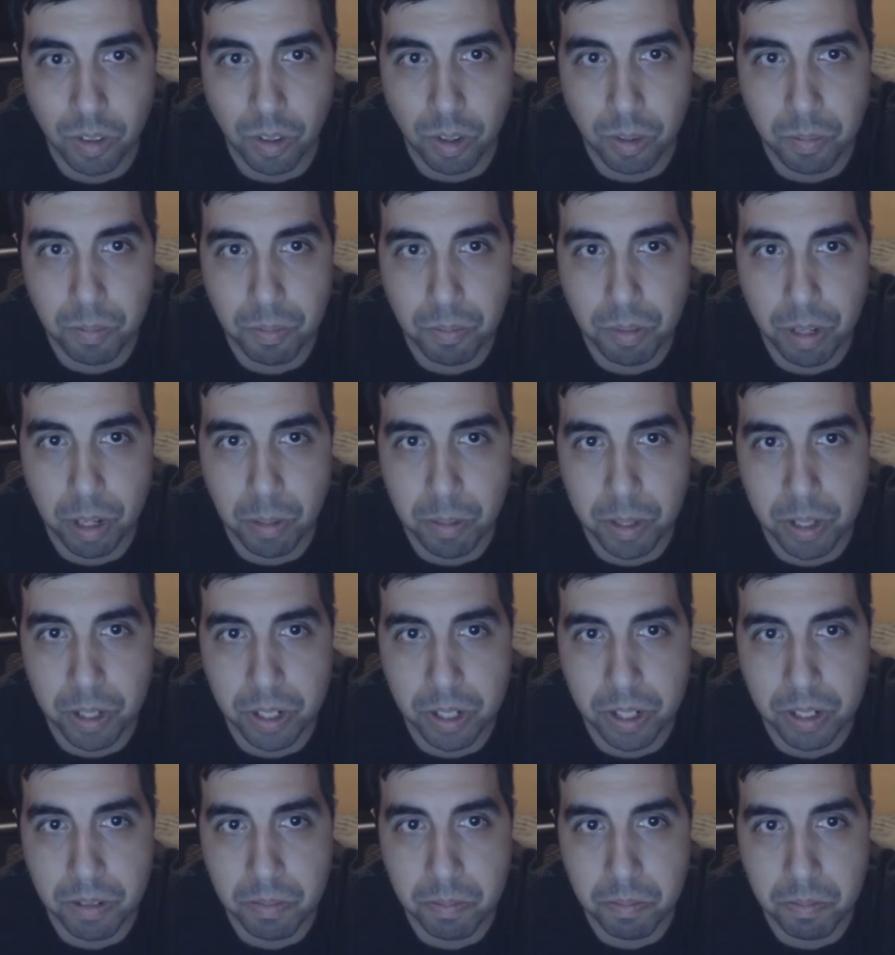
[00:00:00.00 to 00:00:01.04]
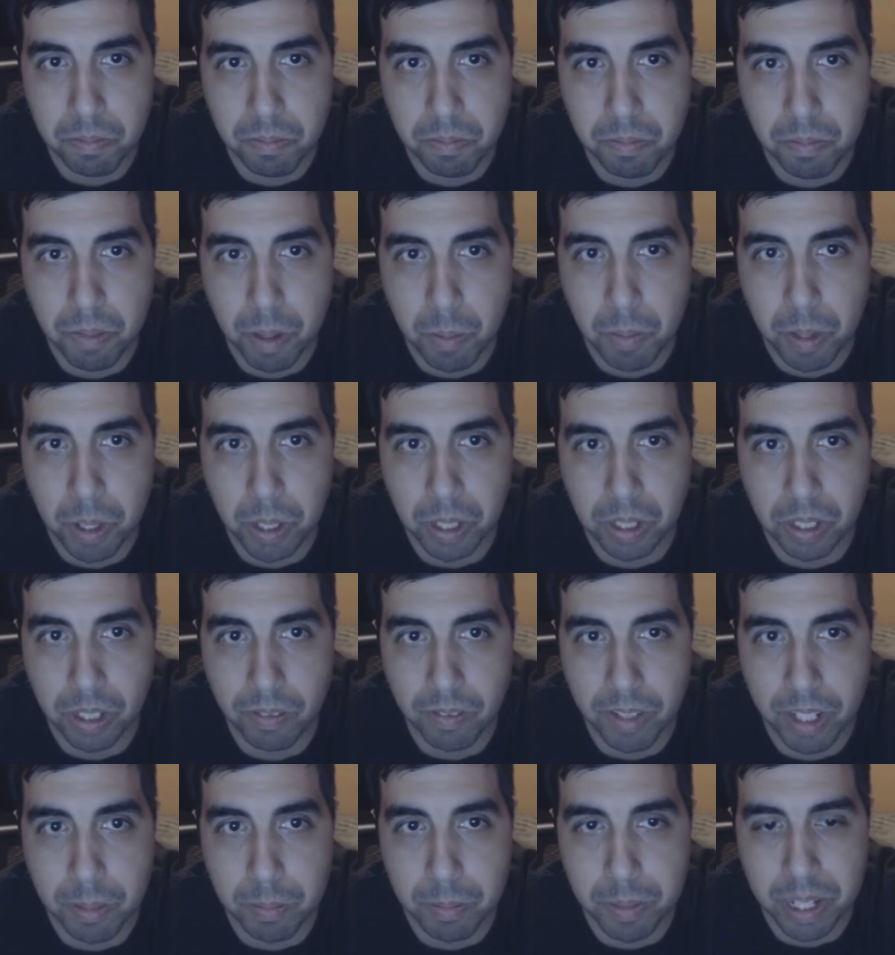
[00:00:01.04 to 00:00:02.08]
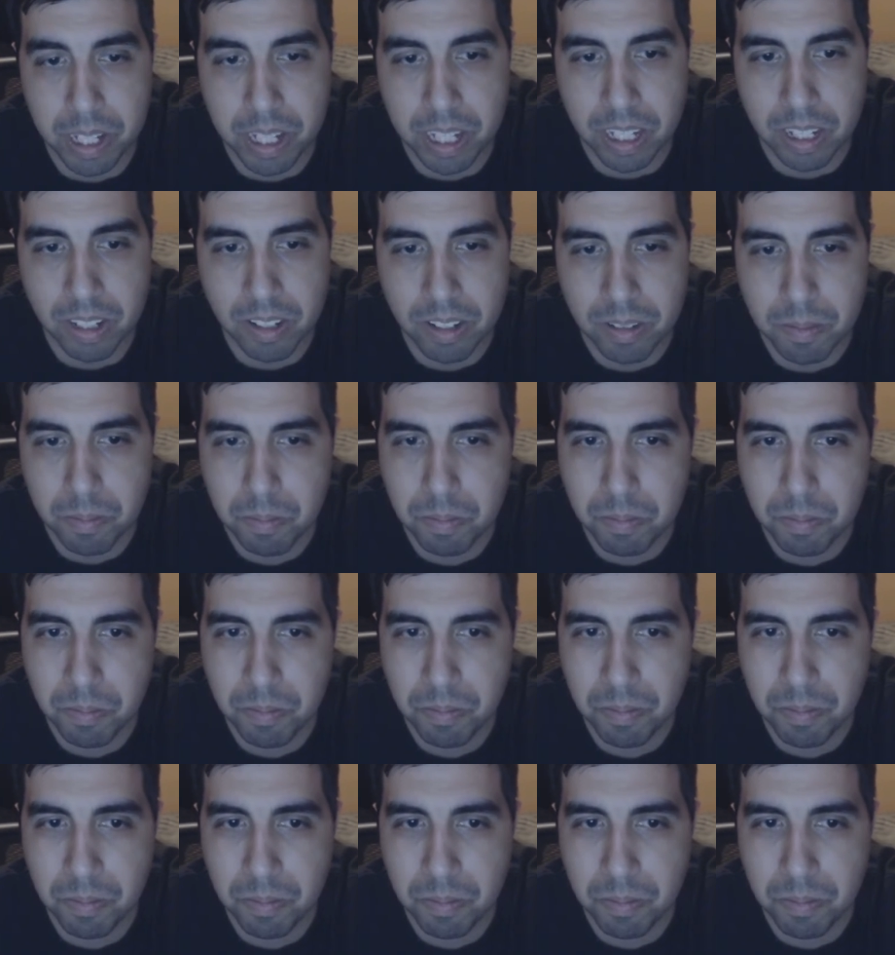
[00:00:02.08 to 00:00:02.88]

Or probably just among living beings.